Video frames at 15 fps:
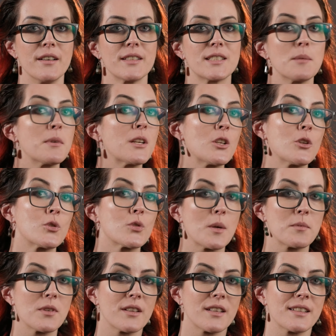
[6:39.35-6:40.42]
somebody who
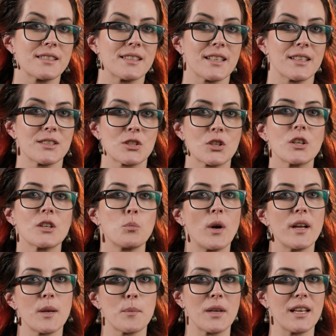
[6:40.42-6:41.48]
tripped on these things could
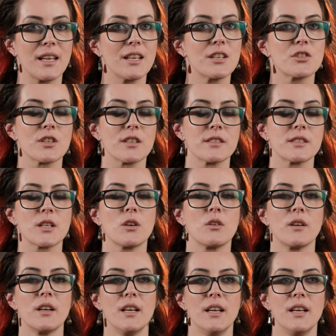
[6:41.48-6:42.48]
wind up getting injured. So